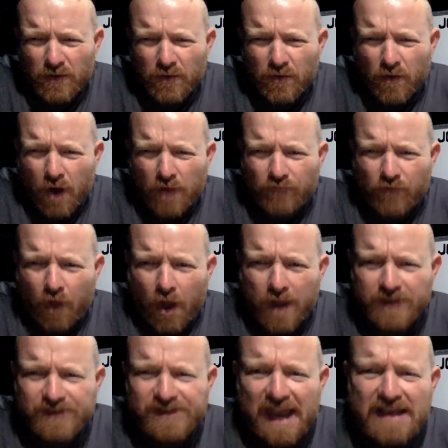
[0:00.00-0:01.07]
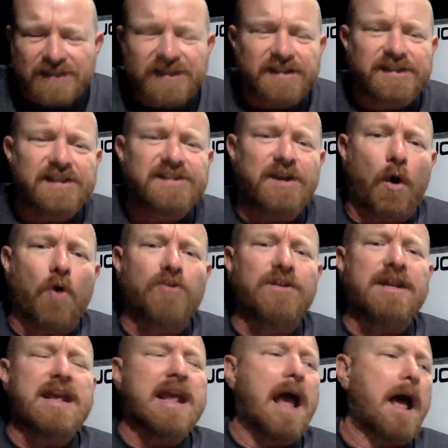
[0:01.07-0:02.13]
right. Ryan says, this is on
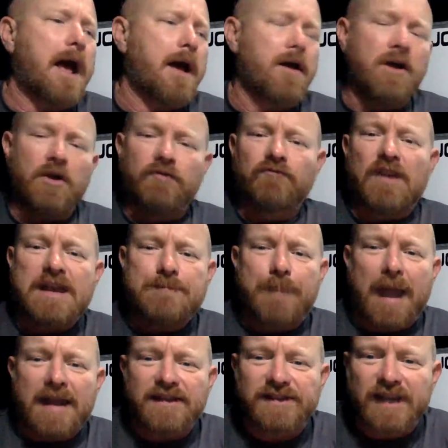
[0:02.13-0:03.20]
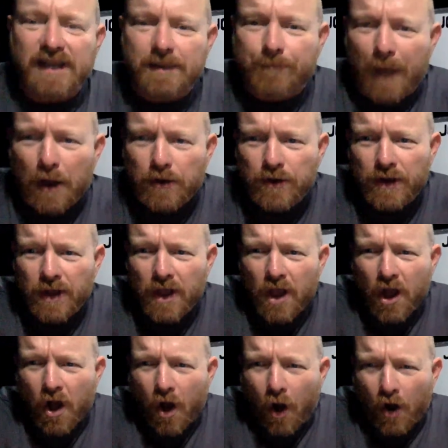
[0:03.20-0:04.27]
the repainting your boat.
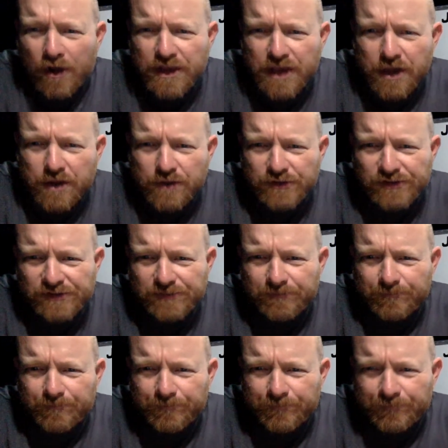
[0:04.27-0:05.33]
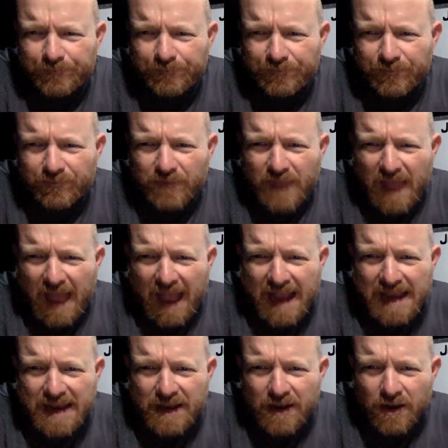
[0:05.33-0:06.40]
I used
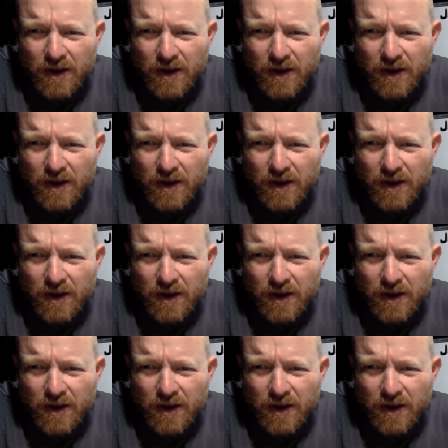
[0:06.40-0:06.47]
a